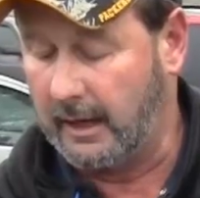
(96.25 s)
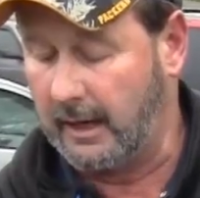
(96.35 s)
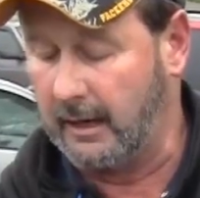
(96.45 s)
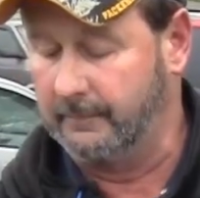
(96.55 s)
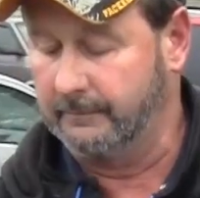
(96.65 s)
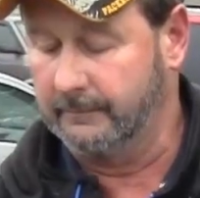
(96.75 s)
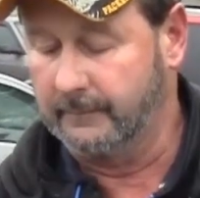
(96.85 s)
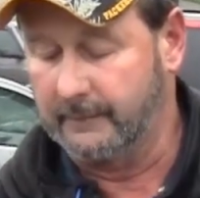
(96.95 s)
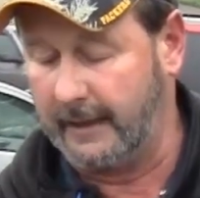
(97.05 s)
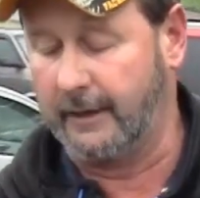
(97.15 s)
Um,
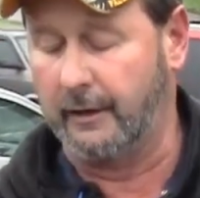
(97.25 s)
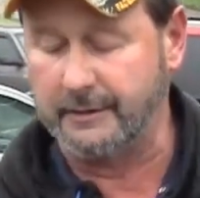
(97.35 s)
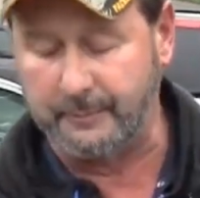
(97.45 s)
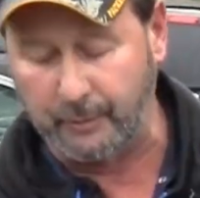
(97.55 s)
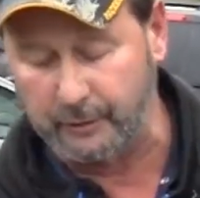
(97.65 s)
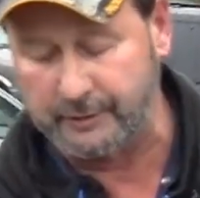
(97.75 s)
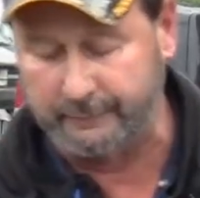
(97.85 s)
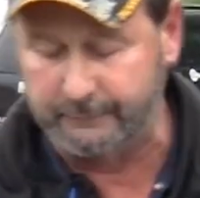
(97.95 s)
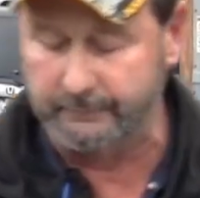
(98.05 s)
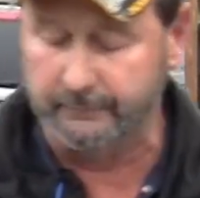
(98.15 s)
Danny always approached
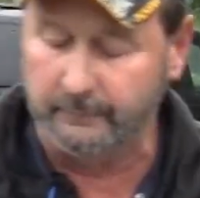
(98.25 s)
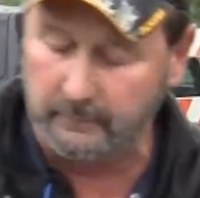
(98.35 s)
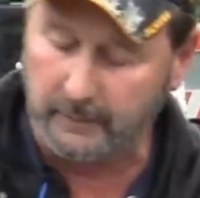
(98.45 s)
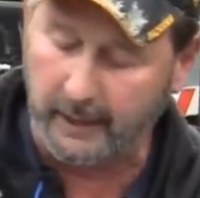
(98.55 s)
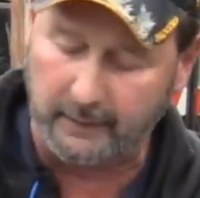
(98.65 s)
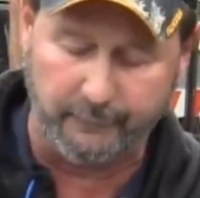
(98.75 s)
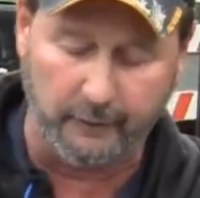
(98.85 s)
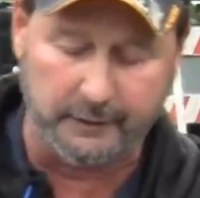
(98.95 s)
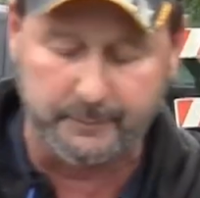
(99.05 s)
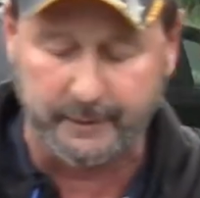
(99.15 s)
any
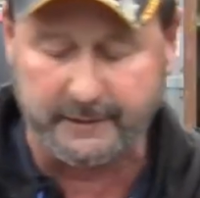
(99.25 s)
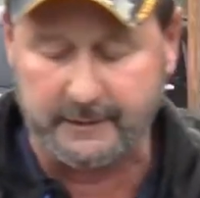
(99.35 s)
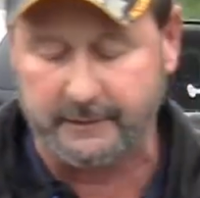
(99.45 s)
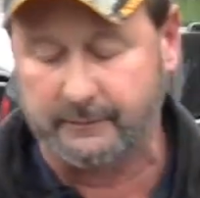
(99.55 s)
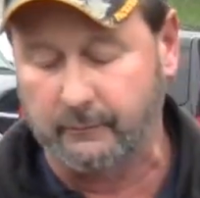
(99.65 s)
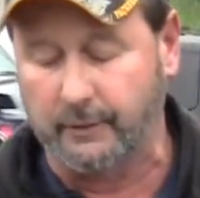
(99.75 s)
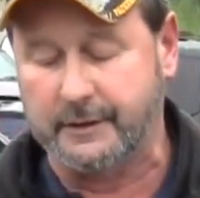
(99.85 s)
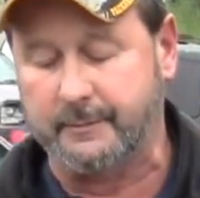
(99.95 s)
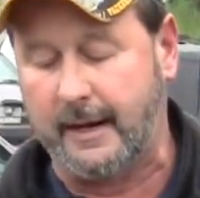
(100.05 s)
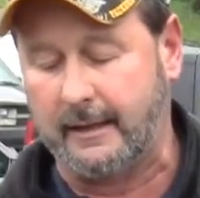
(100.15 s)
village business with
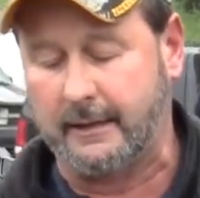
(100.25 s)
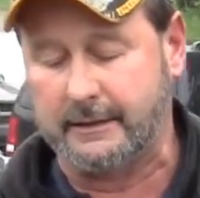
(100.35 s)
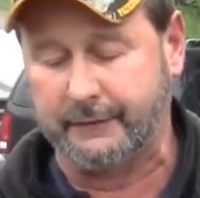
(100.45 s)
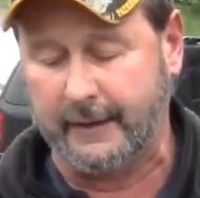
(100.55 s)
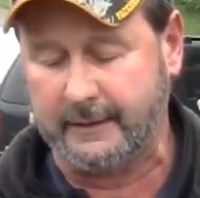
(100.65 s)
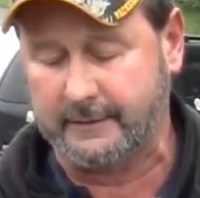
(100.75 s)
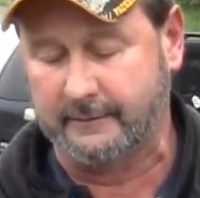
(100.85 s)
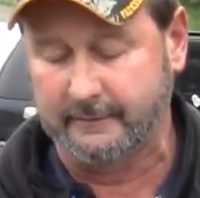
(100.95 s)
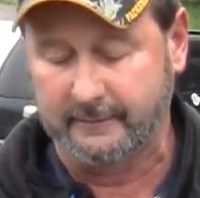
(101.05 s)
a smile on his face.